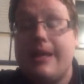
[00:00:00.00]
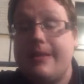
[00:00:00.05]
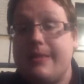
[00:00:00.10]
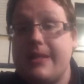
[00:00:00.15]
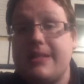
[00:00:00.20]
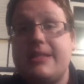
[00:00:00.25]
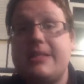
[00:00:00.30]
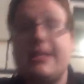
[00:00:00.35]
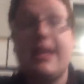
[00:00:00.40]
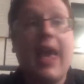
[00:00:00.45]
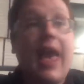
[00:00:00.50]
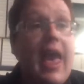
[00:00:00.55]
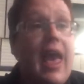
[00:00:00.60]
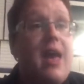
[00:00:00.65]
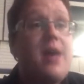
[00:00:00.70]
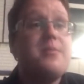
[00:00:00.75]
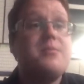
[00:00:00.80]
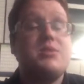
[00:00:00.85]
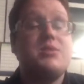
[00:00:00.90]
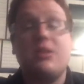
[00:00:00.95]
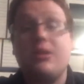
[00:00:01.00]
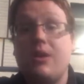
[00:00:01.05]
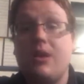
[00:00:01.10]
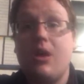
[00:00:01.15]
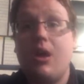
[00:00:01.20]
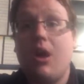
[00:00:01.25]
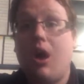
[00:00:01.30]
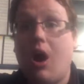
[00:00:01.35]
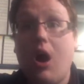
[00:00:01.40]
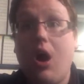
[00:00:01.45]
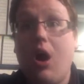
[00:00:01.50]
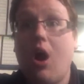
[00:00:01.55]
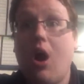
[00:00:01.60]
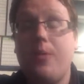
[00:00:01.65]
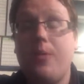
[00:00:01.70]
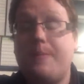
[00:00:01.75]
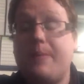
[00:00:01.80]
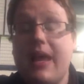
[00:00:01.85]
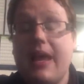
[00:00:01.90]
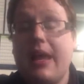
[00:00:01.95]
The scams
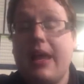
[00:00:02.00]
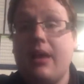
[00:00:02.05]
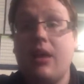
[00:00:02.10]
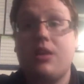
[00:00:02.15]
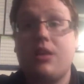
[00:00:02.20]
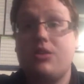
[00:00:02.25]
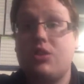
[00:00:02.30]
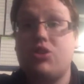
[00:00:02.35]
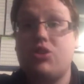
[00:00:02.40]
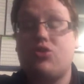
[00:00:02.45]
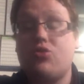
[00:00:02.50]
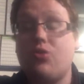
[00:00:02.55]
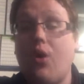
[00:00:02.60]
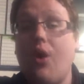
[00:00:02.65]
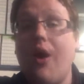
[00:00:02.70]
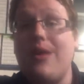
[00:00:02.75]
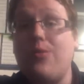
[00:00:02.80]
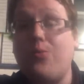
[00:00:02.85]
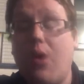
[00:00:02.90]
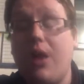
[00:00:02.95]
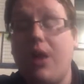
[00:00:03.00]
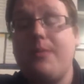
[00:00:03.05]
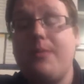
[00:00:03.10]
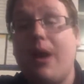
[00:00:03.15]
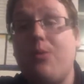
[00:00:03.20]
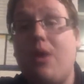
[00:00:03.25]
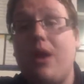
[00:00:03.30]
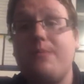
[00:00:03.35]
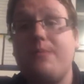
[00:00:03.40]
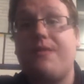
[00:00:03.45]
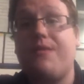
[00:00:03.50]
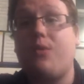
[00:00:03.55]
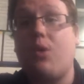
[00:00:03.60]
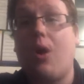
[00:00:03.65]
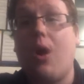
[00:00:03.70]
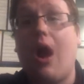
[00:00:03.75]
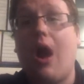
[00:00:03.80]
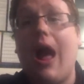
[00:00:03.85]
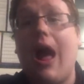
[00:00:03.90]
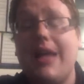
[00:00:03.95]
are being destroyed one by one
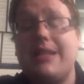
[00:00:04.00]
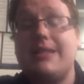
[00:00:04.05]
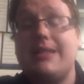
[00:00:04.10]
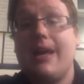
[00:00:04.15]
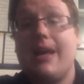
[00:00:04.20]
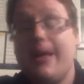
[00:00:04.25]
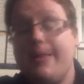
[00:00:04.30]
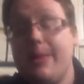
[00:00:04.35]
before our eyes.